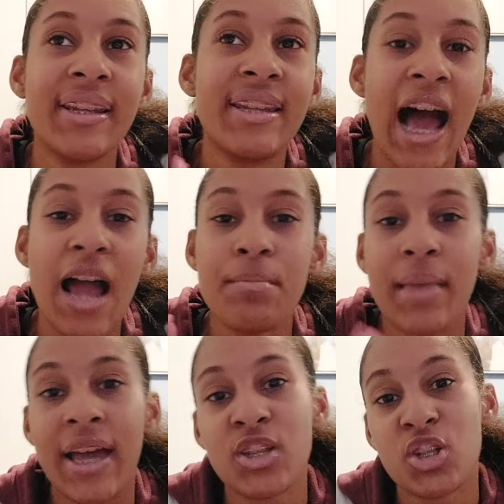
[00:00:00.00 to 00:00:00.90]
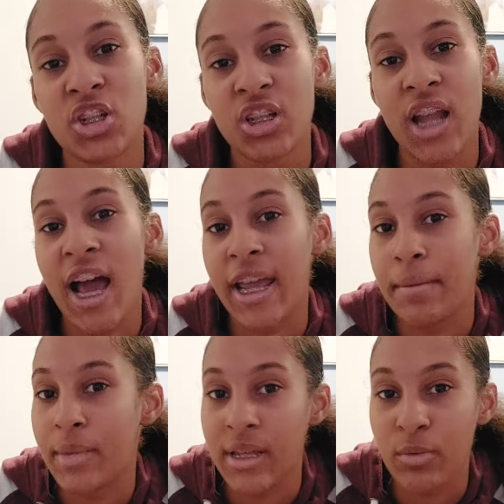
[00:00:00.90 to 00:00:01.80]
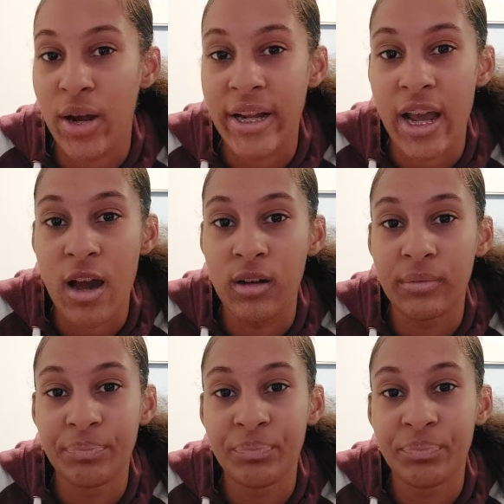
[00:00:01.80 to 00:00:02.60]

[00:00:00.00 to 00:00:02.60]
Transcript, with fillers: dimension I am in right now.